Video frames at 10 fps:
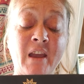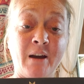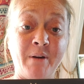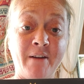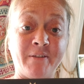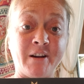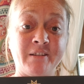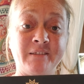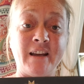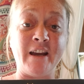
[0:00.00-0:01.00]
However,
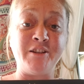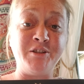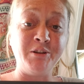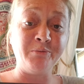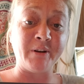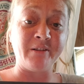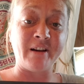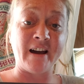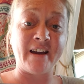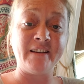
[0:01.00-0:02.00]
I do
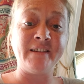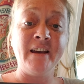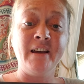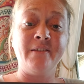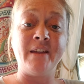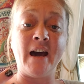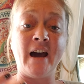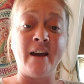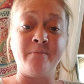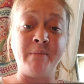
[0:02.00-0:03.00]
realize that
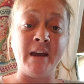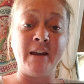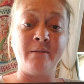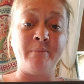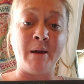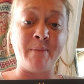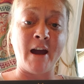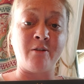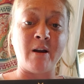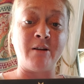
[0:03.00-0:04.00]
I made my
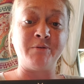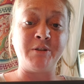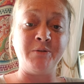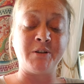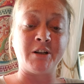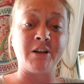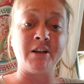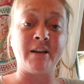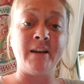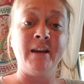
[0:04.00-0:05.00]
background too
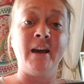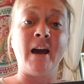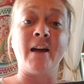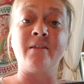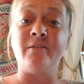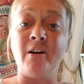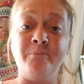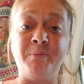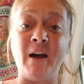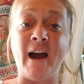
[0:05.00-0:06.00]
dark. I
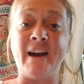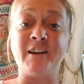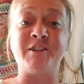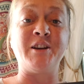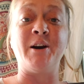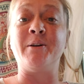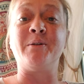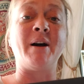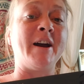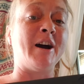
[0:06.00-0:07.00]
love black,
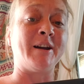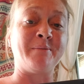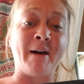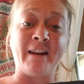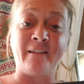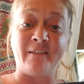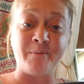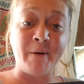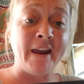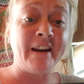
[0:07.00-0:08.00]
so I automatically
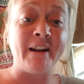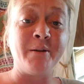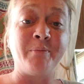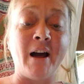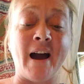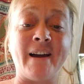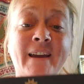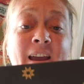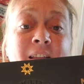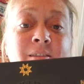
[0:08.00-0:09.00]
painted it black,
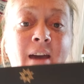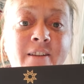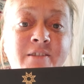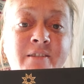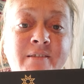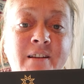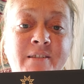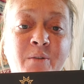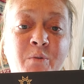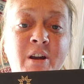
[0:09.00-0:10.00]
and that just
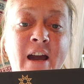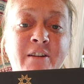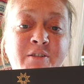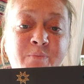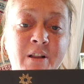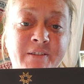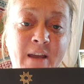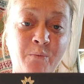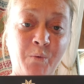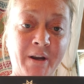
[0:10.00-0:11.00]
doesn't work out as well as
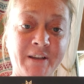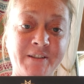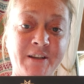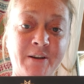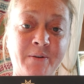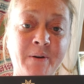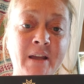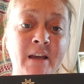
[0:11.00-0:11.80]
I want it to.